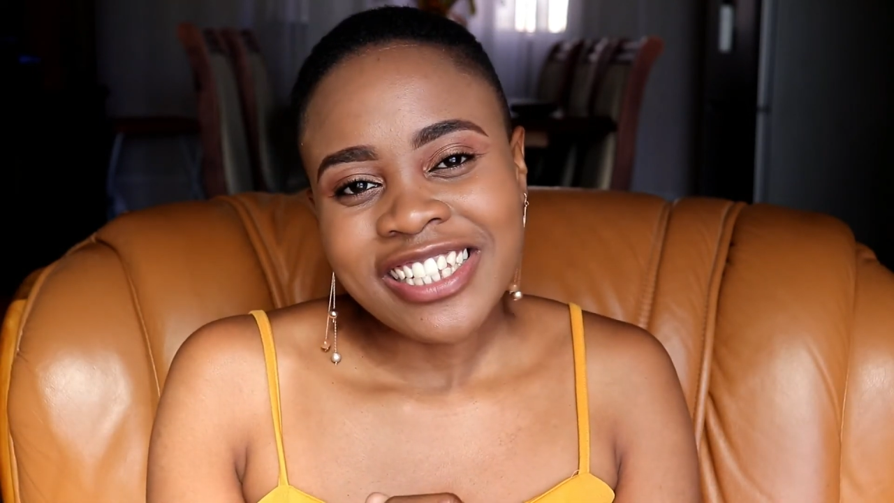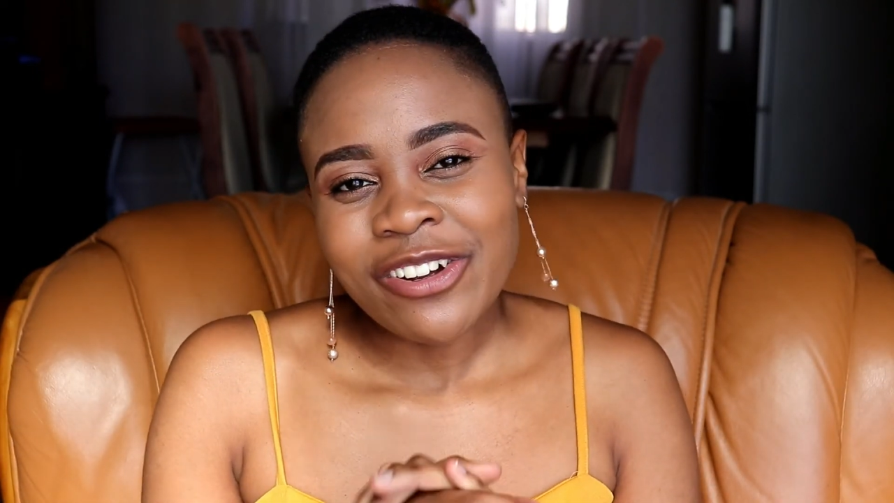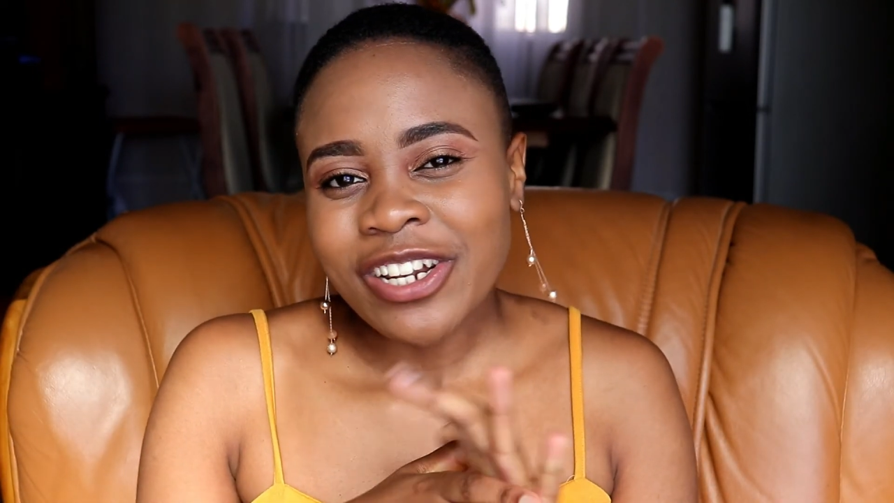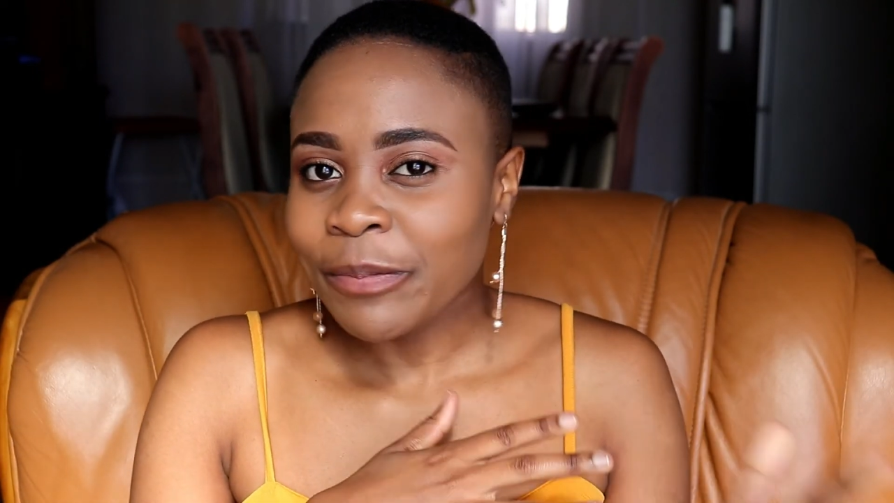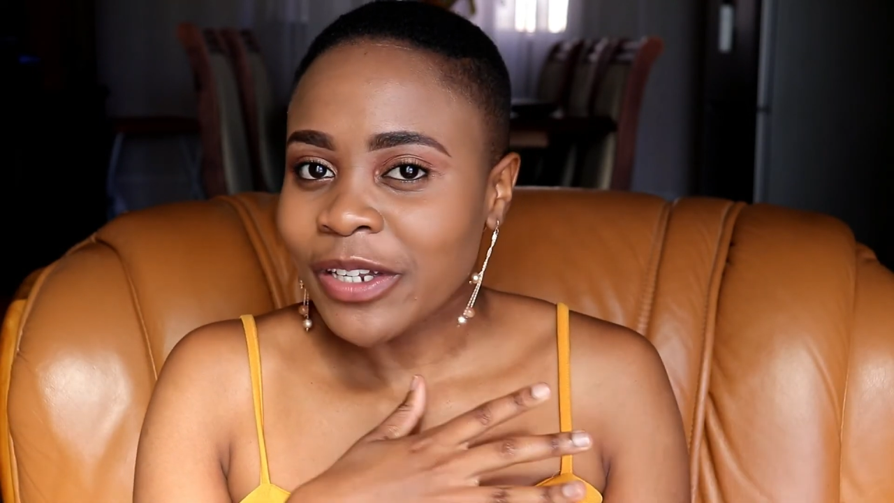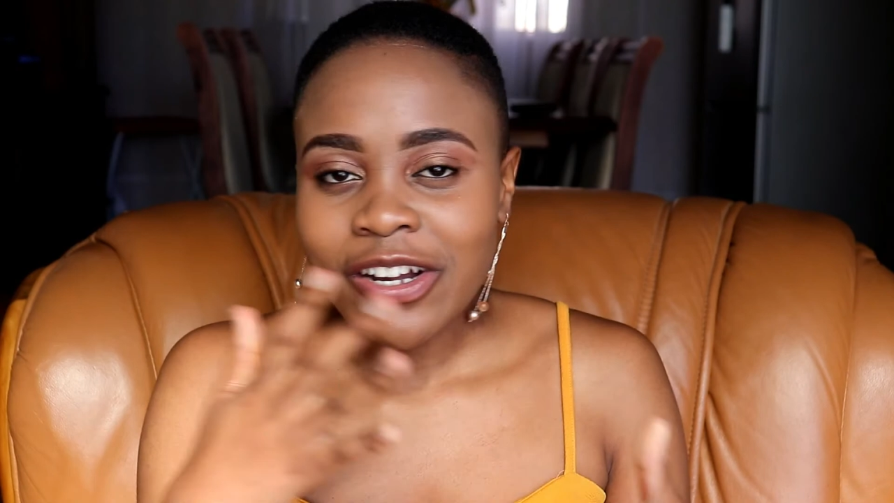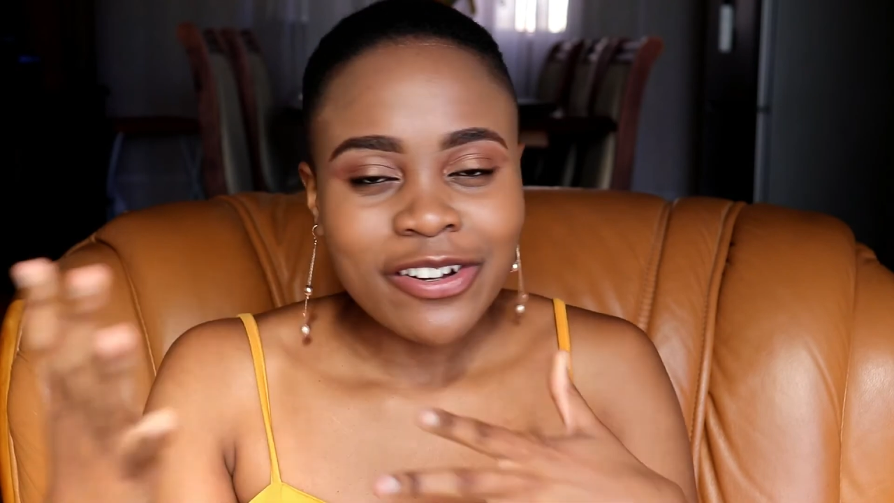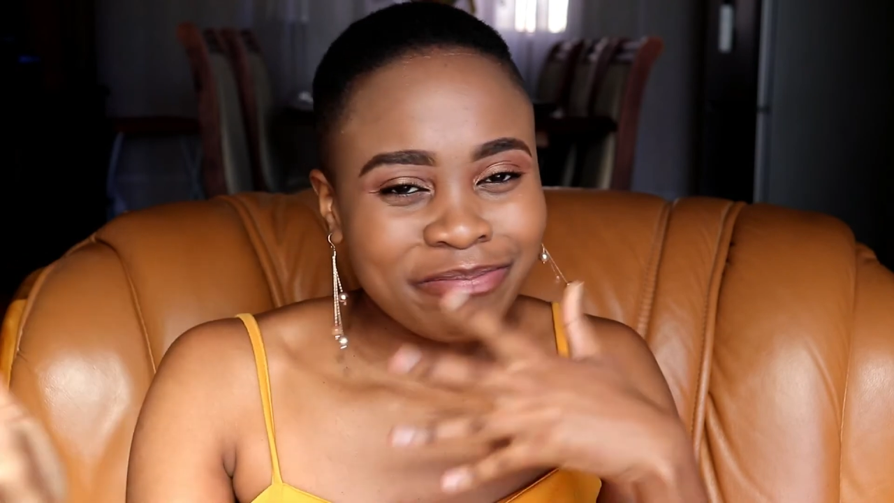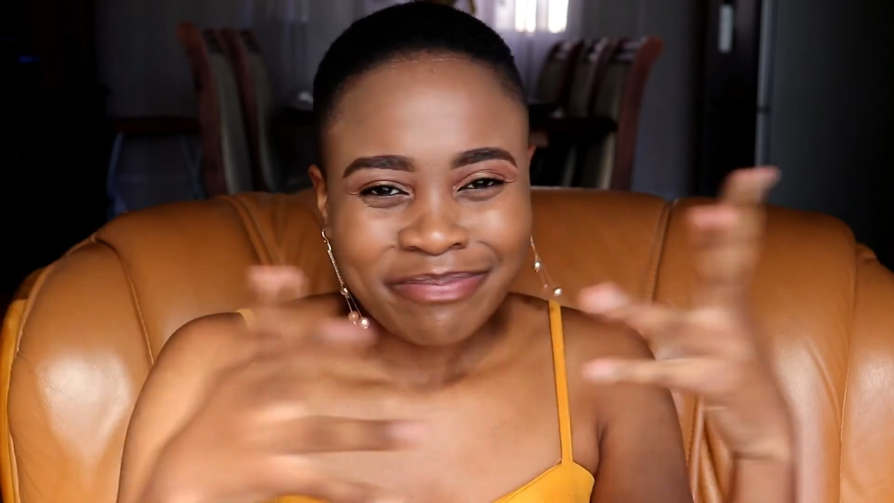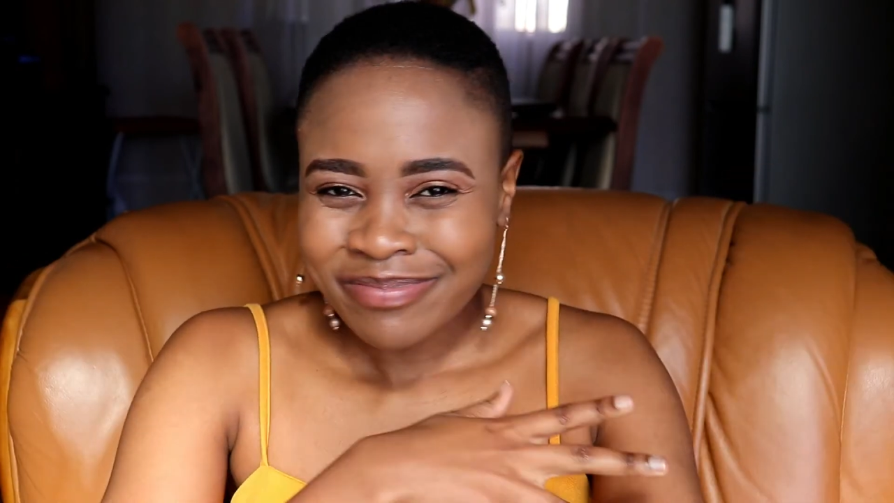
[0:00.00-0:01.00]
So let me
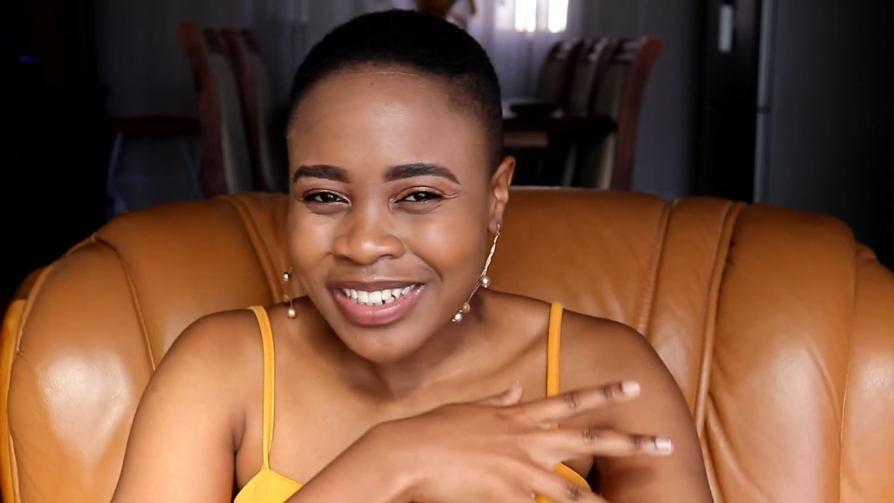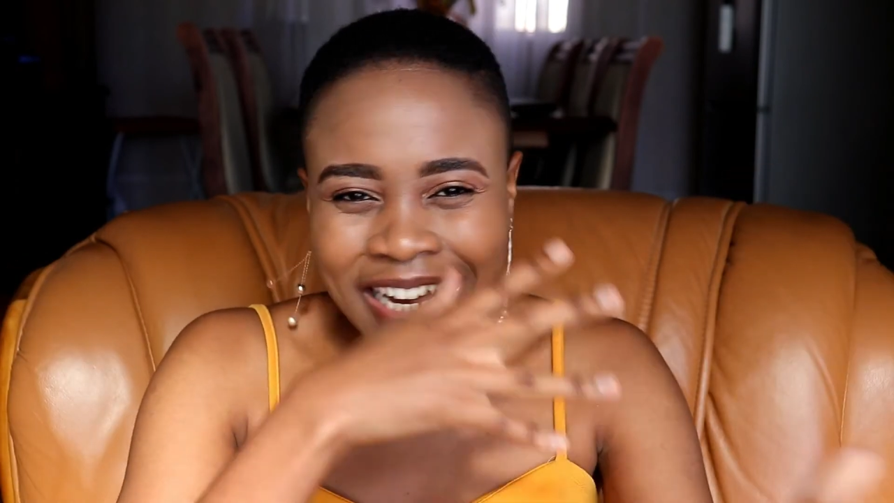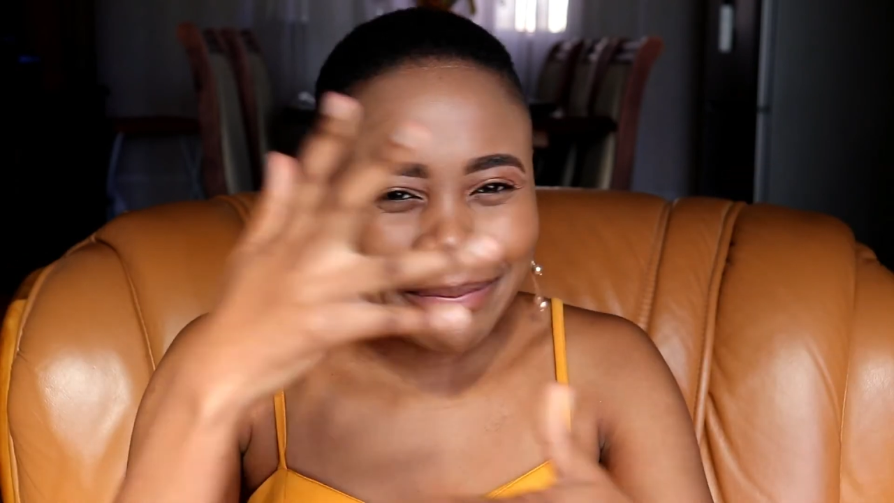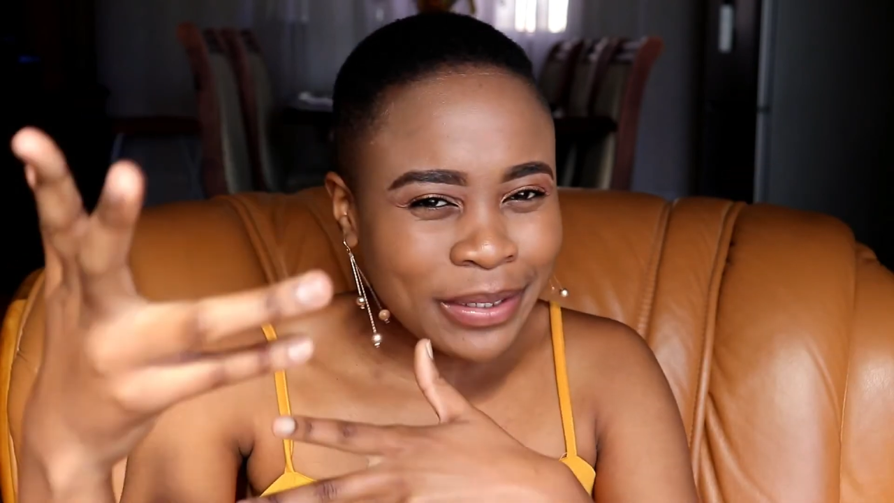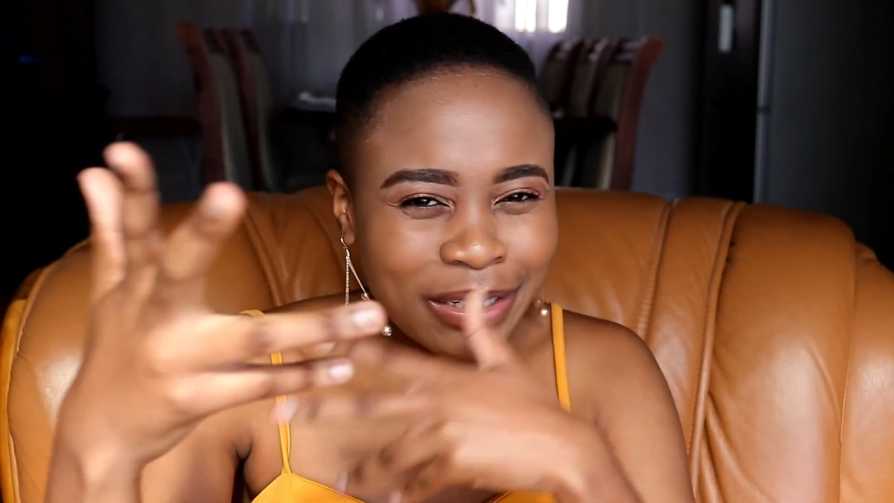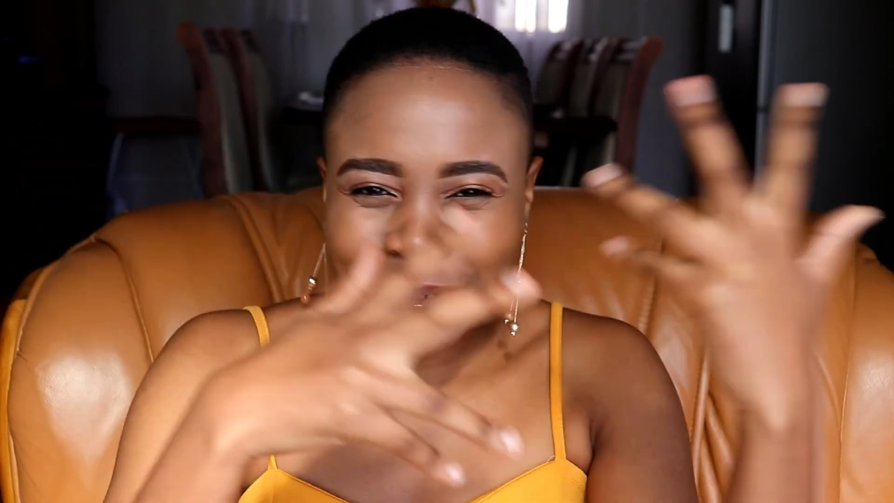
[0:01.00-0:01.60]
know, DM me,